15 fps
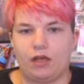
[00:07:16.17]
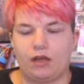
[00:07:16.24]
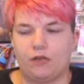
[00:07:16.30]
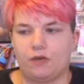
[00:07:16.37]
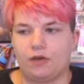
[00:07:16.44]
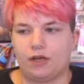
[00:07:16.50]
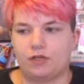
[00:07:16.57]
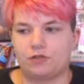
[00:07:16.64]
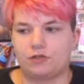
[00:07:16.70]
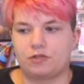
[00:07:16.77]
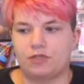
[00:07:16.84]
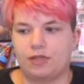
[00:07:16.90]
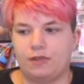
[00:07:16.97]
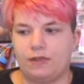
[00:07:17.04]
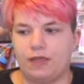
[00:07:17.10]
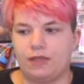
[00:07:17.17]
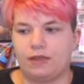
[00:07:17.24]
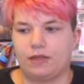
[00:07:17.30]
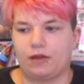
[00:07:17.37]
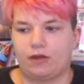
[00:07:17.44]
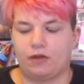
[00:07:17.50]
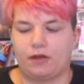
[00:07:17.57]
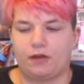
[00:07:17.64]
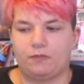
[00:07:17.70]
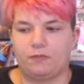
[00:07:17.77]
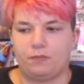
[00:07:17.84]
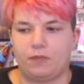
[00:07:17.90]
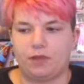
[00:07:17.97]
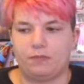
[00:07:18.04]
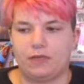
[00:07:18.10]
Another interesting thing that a lot of
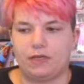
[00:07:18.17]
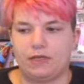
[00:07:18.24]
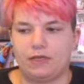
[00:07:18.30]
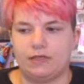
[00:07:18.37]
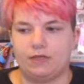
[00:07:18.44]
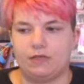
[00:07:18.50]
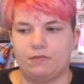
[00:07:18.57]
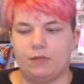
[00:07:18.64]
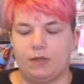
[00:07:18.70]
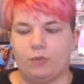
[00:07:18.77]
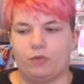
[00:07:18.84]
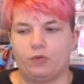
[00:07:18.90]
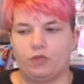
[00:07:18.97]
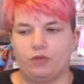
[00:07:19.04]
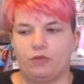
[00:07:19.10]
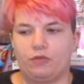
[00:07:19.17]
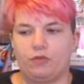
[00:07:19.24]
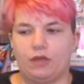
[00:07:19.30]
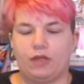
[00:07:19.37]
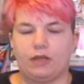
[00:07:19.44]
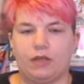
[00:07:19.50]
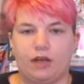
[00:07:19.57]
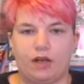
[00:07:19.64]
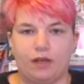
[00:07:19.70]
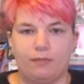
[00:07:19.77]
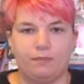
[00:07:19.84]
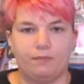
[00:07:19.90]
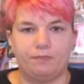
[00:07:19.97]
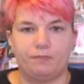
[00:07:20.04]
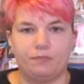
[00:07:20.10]
B P D people do, and that
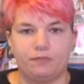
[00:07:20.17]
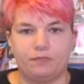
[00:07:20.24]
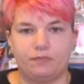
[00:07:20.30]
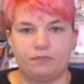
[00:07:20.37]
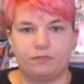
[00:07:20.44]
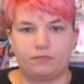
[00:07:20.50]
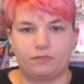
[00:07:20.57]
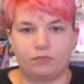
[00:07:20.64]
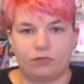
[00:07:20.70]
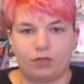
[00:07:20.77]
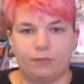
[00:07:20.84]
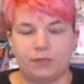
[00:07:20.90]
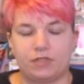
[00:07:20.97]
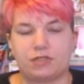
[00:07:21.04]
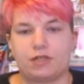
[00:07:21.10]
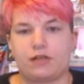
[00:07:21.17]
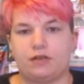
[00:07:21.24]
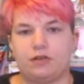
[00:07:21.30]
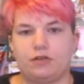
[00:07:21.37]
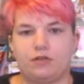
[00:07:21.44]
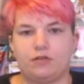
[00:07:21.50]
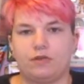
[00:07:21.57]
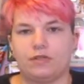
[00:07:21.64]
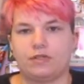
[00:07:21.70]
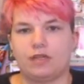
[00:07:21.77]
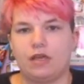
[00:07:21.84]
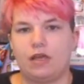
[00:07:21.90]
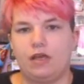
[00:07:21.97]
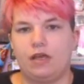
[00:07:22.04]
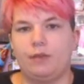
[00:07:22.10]
I'm pretty much decided to do, is
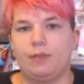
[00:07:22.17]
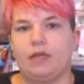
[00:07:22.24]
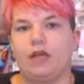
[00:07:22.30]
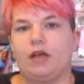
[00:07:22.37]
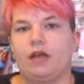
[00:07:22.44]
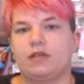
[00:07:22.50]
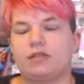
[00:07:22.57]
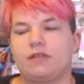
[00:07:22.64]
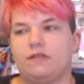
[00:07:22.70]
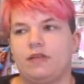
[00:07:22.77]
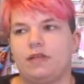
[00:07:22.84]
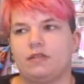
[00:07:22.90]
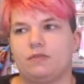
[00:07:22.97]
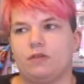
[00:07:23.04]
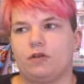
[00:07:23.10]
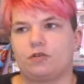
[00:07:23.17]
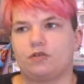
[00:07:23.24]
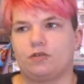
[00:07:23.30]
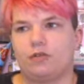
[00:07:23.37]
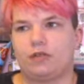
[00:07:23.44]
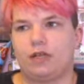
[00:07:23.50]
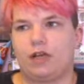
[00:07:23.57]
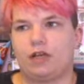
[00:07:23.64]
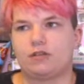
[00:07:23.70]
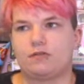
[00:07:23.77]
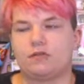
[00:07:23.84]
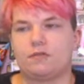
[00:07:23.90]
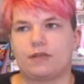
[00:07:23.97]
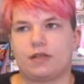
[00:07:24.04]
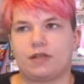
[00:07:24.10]
because of these emotional
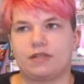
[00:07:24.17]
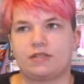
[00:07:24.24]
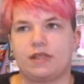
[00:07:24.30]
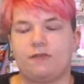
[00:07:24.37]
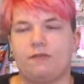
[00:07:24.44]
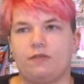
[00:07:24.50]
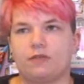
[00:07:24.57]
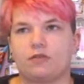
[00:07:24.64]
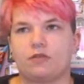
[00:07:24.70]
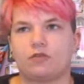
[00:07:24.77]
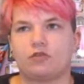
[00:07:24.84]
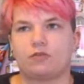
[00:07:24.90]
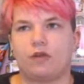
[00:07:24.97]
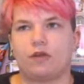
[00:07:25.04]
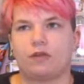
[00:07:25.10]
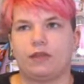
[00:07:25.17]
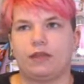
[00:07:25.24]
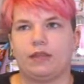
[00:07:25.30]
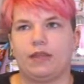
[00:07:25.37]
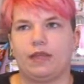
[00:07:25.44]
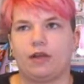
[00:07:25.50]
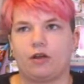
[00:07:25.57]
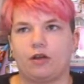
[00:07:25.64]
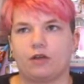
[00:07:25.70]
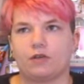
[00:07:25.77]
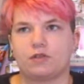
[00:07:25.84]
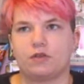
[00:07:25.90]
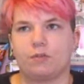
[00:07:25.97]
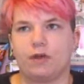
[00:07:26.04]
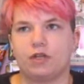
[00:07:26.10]
attachments, because they feel so strongly and they get hurt
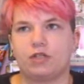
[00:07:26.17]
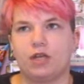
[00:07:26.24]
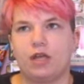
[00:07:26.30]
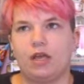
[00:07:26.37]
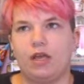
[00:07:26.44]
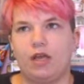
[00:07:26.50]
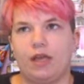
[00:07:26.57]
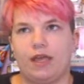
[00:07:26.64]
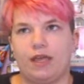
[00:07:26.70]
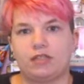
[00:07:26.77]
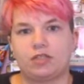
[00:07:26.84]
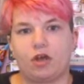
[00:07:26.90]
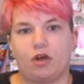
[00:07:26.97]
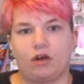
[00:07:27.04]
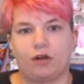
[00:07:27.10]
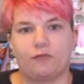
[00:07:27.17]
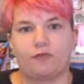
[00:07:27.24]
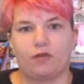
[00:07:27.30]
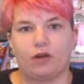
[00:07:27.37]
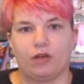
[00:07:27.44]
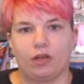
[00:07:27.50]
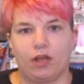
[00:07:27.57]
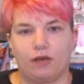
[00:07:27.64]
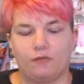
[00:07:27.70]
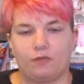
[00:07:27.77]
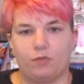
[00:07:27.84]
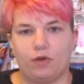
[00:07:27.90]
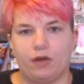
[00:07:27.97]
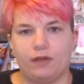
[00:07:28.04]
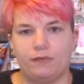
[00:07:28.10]
so much, it's hard for a loved
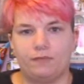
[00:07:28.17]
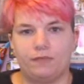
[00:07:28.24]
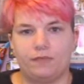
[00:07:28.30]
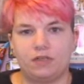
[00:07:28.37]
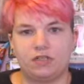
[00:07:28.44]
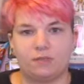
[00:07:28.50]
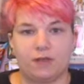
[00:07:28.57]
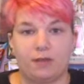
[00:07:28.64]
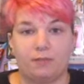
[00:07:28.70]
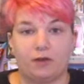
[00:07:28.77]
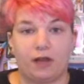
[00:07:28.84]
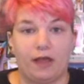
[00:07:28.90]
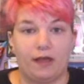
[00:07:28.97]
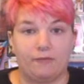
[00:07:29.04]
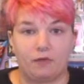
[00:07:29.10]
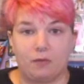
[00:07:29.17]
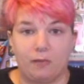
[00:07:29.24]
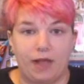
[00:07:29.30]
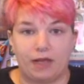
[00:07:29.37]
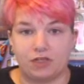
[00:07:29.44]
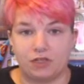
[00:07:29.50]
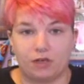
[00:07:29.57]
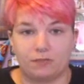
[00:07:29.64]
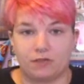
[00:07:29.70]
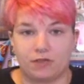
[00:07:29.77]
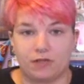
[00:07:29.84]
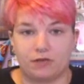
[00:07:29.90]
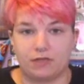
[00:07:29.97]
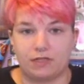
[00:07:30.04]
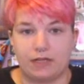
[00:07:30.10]
one to be able to ever match up to
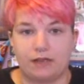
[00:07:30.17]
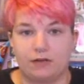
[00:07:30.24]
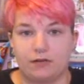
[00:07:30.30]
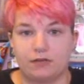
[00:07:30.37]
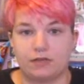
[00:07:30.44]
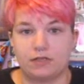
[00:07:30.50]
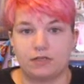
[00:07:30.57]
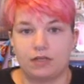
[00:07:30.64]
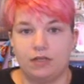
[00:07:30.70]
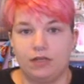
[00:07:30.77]
their standards.